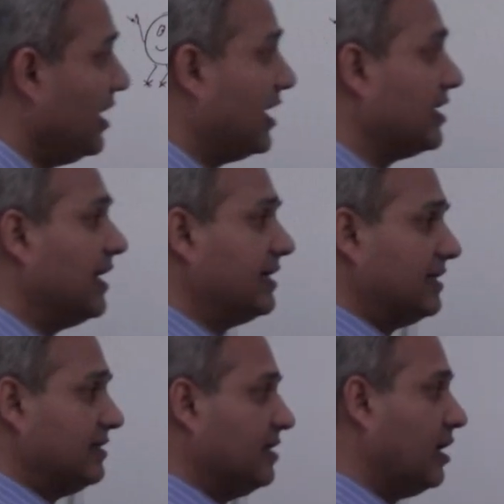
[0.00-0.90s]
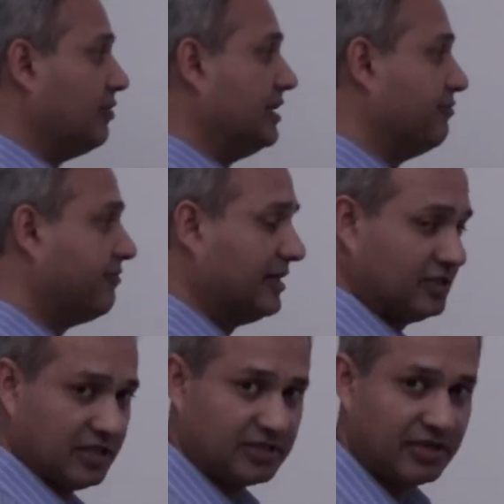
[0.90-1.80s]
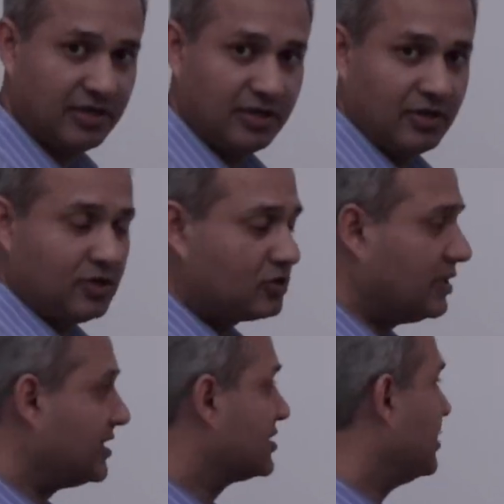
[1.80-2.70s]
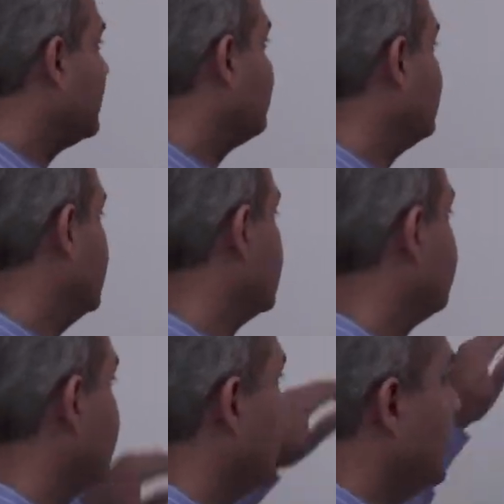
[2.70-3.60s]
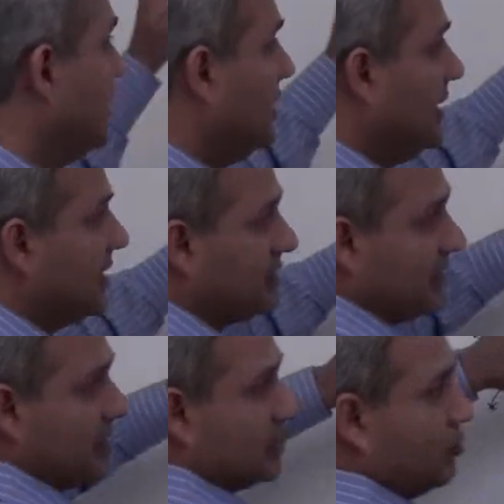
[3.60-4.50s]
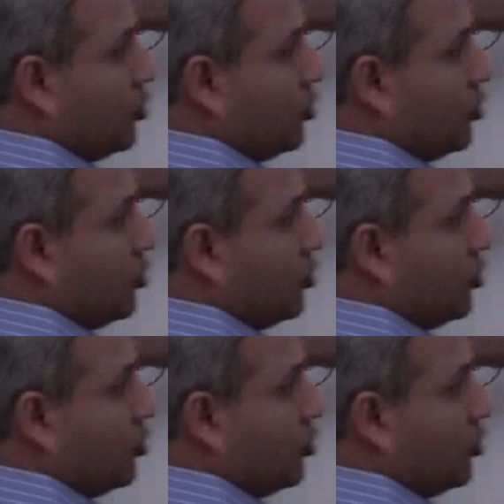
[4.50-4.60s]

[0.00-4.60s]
and, and how it defends us. So let's start from this. Let's say this